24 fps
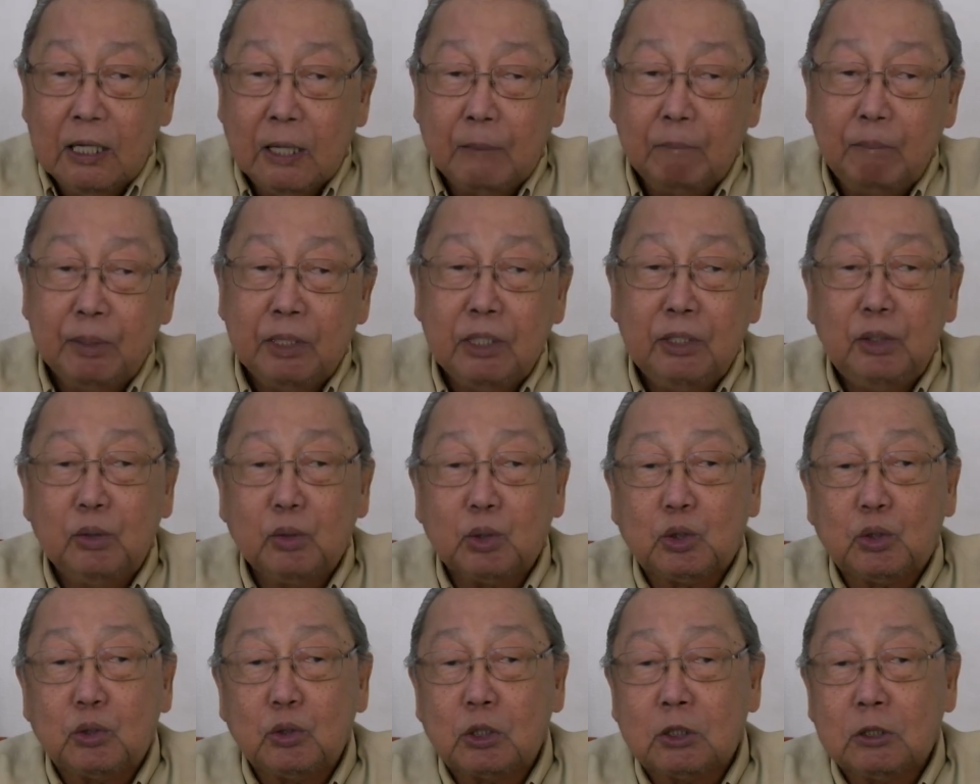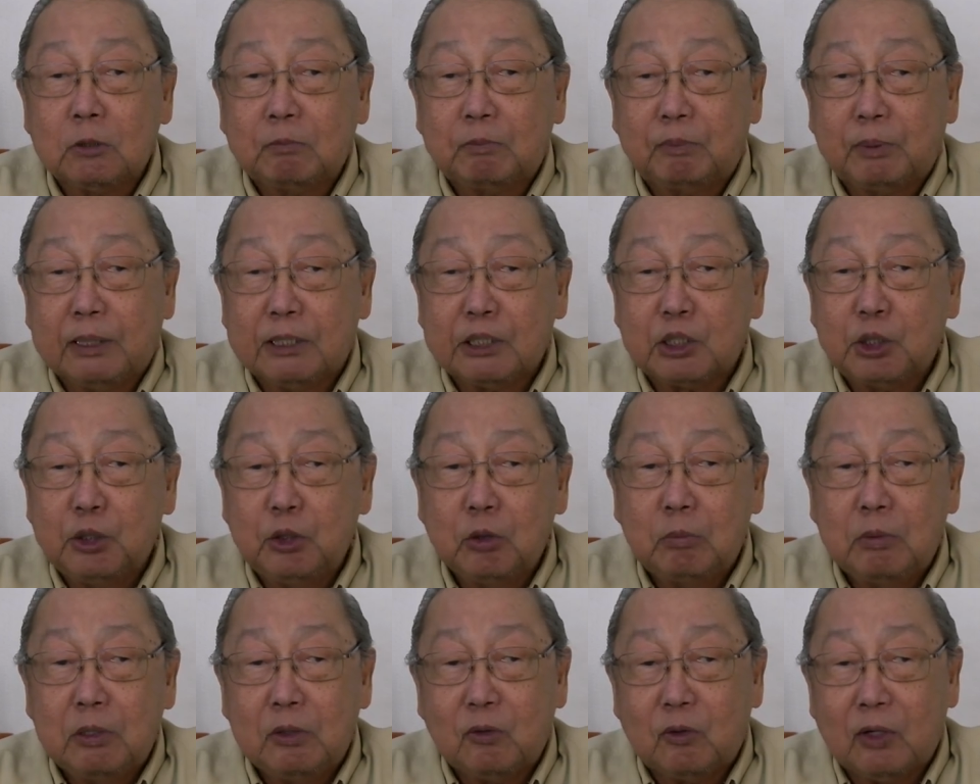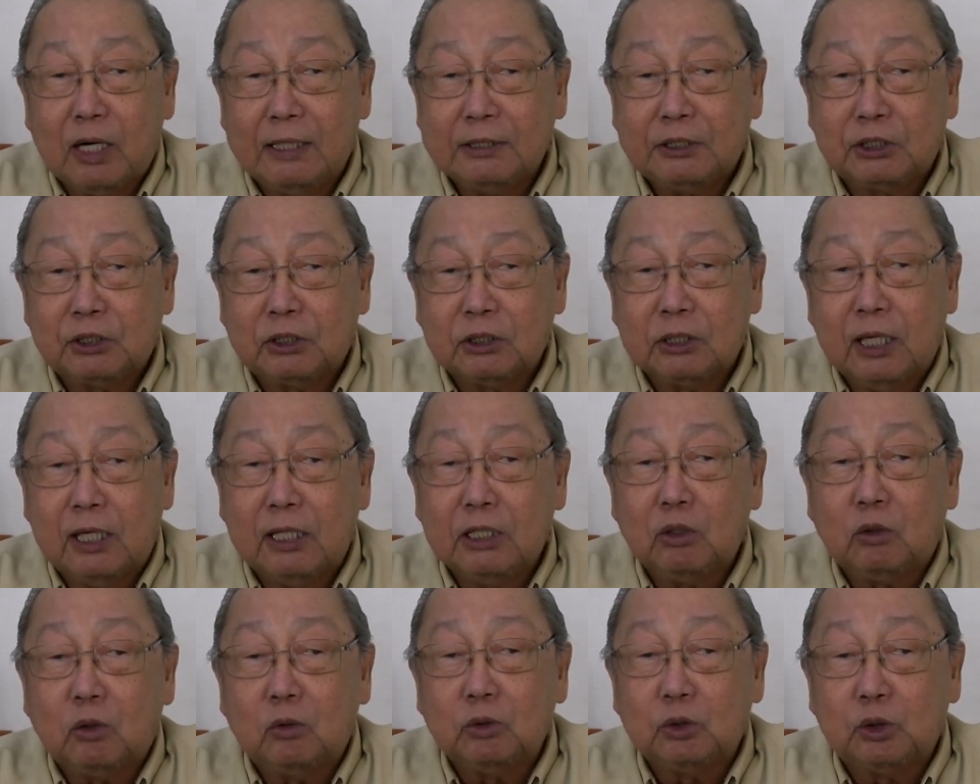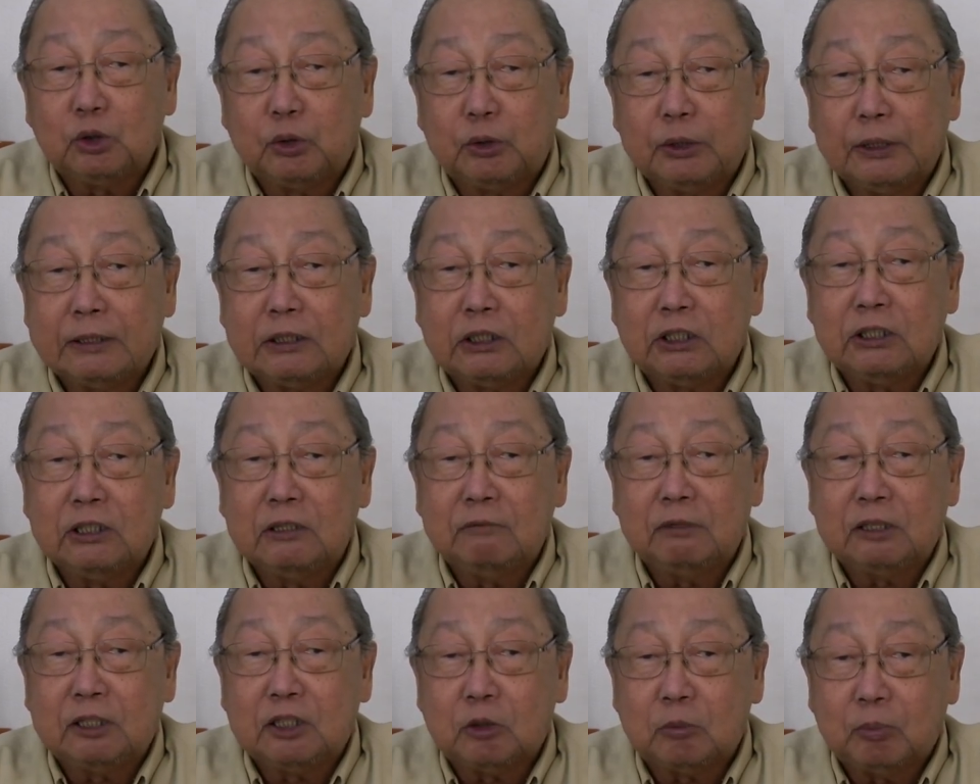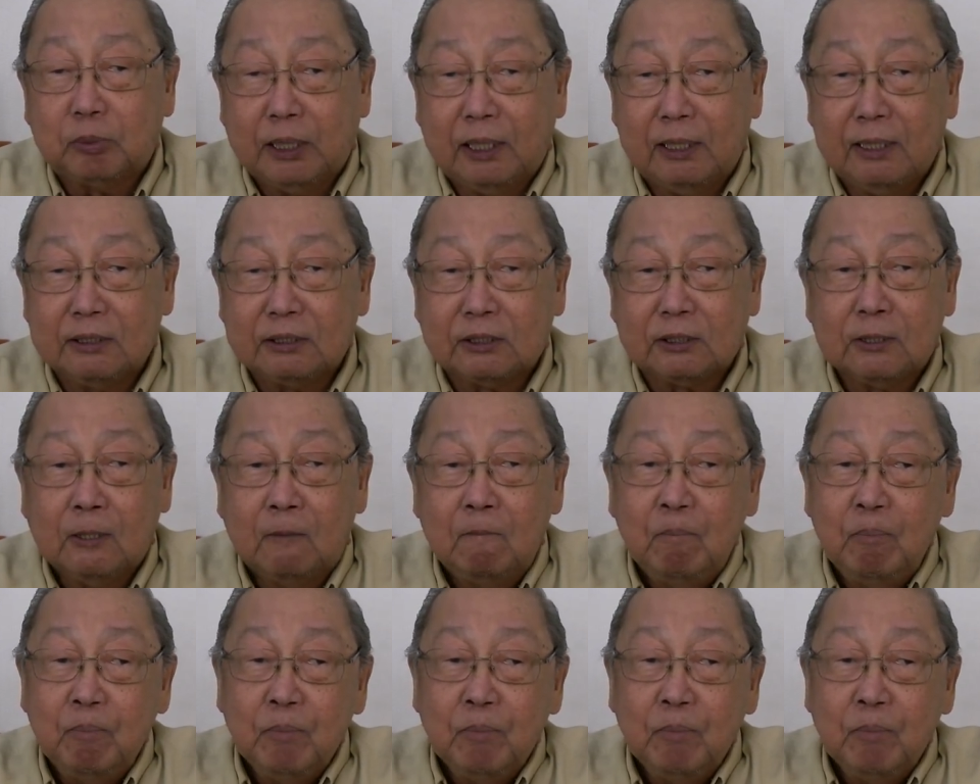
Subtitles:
have been used to suppress human rights and constrict civic space,